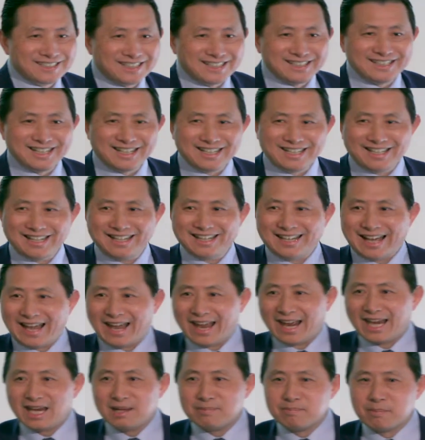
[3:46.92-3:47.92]
doesn't need
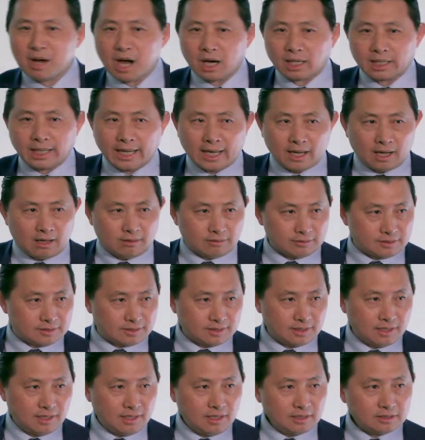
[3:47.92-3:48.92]
anybody
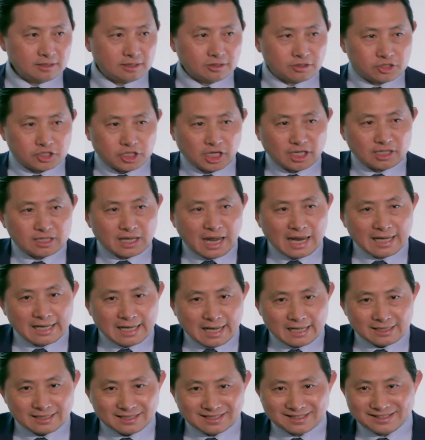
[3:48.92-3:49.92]
else. So Qing
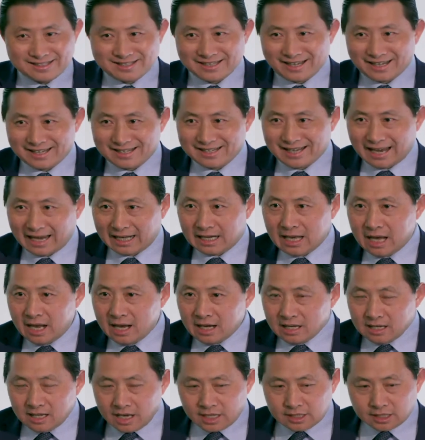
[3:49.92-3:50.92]
Dynasty says
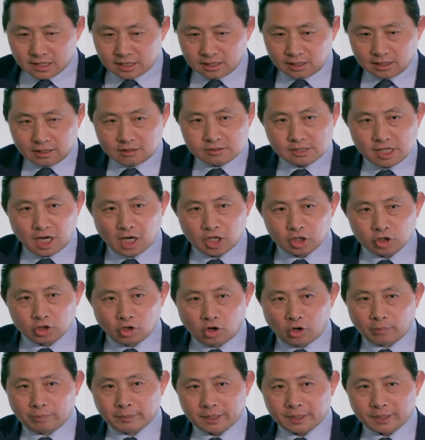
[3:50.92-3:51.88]
that, let's close our door